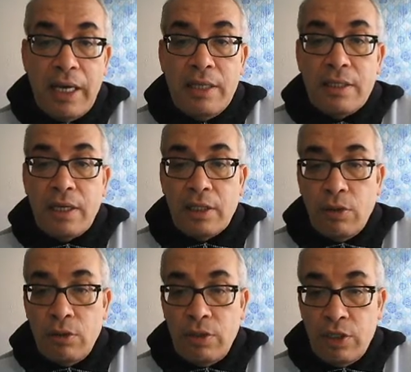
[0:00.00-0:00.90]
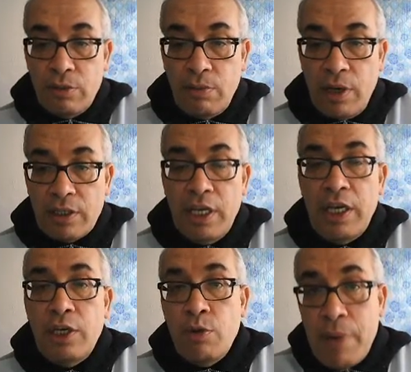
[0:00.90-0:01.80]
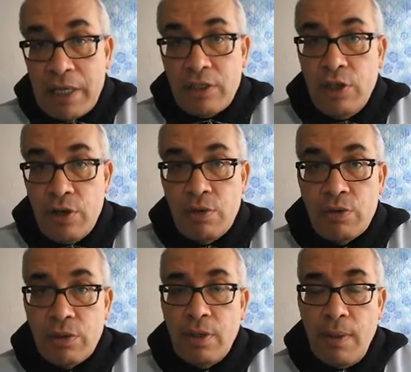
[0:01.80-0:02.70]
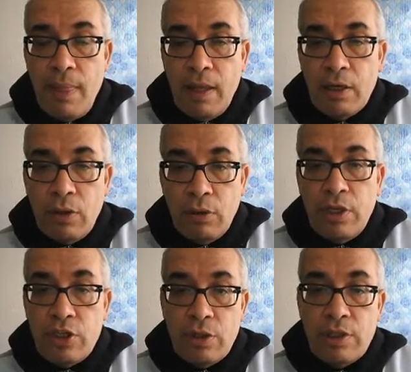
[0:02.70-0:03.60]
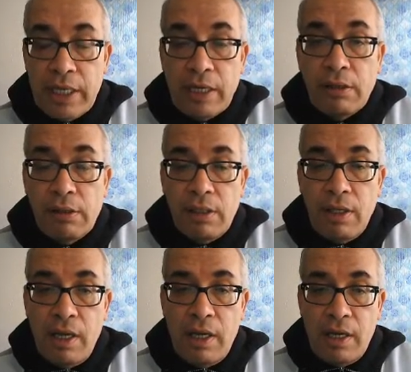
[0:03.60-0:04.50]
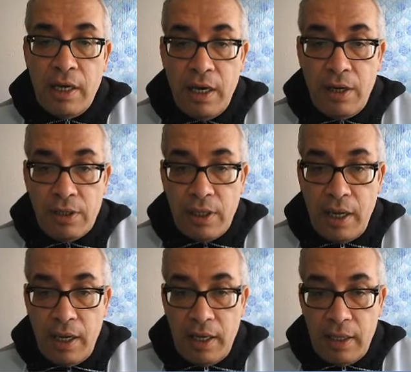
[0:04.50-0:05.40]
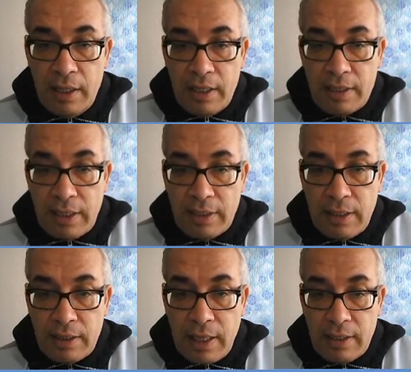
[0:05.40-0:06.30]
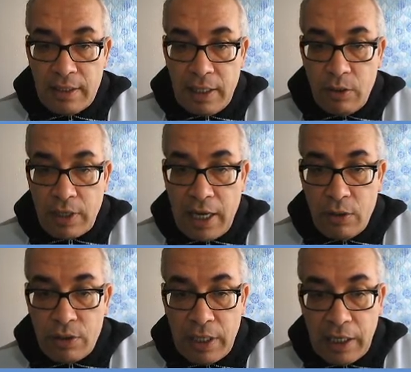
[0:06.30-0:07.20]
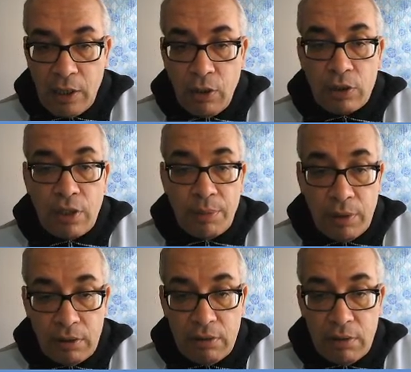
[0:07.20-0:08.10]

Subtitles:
inside quotation marks. Here you must use quotation single. Here in this sentence I said you can use single or double,